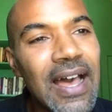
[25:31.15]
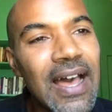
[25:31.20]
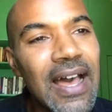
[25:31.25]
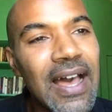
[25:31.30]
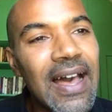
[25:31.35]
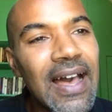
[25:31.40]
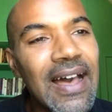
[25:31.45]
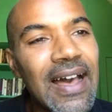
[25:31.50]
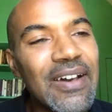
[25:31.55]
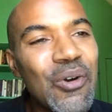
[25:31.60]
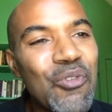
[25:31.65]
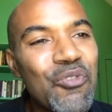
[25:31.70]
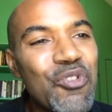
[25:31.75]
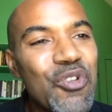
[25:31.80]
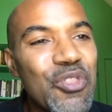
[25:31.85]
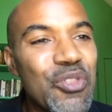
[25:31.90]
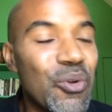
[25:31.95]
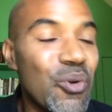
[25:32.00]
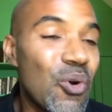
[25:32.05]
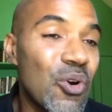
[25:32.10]
uh,
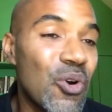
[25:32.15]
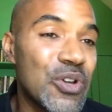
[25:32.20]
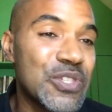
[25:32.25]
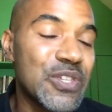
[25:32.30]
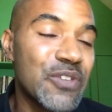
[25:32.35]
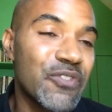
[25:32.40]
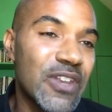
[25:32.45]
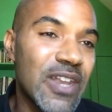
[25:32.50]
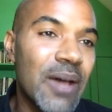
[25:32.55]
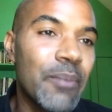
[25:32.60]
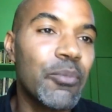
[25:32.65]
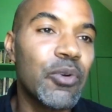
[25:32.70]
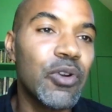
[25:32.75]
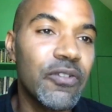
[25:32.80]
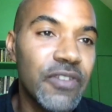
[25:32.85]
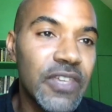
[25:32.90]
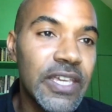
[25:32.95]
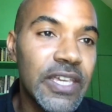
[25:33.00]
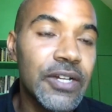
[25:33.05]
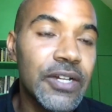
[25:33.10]
over the course of a
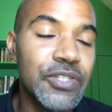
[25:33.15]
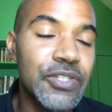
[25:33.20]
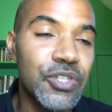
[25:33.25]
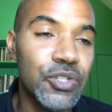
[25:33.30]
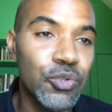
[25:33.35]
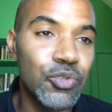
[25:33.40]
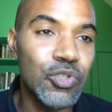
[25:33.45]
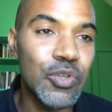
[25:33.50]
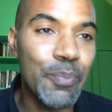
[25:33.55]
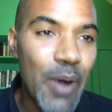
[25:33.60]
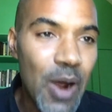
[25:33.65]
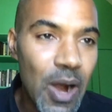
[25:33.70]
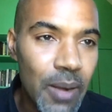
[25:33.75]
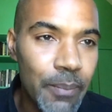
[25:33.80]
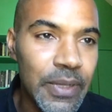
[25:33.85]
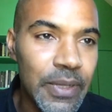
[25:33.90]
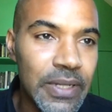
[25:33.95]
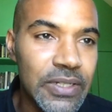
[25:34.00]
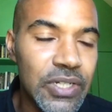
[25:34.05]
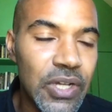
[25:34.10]
number of years, a new
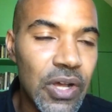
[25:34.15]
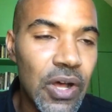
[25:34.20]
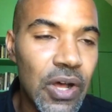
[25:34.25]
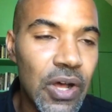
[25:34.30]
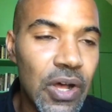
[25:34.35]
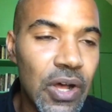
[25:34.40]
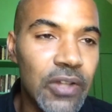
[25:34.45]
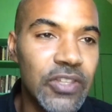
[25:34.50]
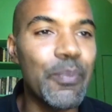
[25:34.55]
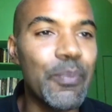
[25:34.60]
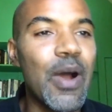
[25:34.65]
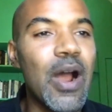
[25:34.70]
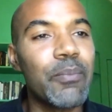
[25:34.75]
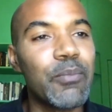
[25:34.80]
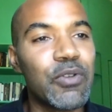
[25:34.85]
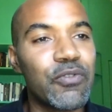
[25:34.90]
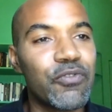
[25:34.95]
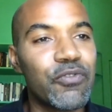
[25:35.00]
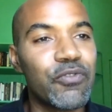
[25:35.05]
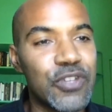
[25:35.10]
department called the
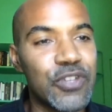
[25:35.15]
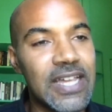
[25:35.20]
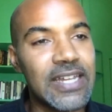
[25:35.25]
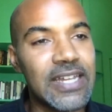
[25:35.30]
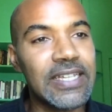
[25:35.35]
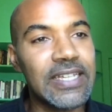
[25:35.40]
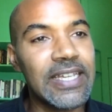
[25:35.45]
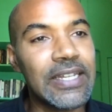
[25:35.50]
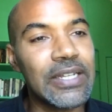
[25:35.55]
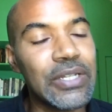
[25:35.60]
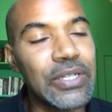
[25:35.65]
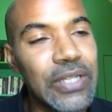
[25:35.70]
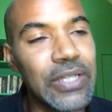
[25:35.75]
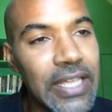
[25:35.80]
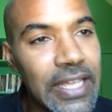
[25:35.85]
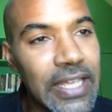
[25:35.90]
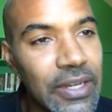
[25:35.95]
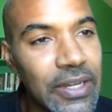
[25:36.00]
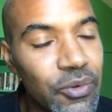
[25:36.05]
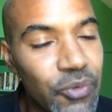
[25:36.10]
Department for Study
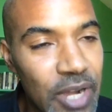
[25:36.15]
in,